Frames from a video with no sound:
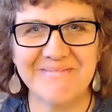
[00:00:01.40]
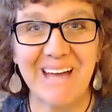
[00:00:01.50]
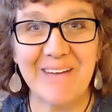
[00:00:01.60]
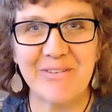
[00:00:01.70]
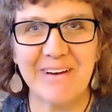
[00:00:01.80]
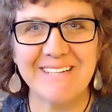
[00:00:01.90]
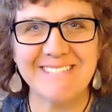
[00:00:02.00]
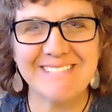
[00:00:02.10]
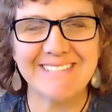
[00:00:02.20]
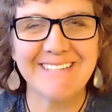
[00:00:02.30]
Hi,
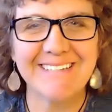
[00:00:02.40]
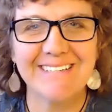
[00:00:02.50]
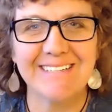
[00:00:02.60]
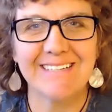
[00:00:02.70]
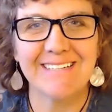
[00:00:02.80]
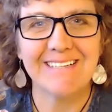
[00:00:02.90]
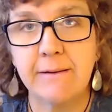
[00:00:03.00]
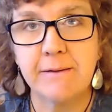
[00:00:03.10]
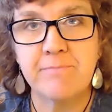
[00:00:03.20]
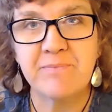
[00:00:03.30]
friends.
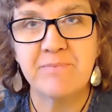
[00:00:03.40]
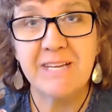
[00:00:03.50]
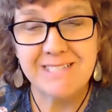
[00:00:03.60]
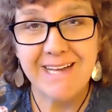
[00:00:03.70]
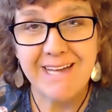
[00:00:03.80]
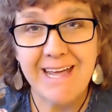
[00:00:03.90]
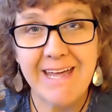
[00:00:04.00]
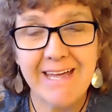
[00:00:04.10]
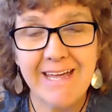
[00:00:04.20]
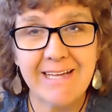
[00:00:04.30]

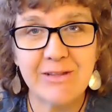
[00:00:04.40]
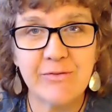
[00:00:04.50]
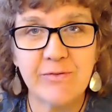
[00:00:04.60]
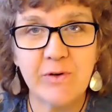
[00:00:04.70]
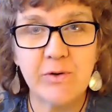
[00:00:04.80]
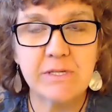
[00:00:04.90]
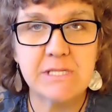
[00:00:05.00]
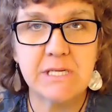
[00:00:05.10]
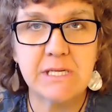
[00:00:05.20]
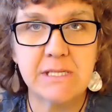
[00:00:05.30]
Today, the
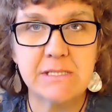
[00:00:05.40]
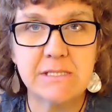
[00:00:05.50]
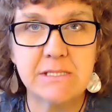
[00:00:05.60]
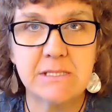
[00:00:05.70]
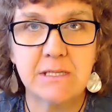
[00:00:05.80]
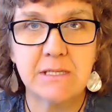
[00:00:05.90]
focus is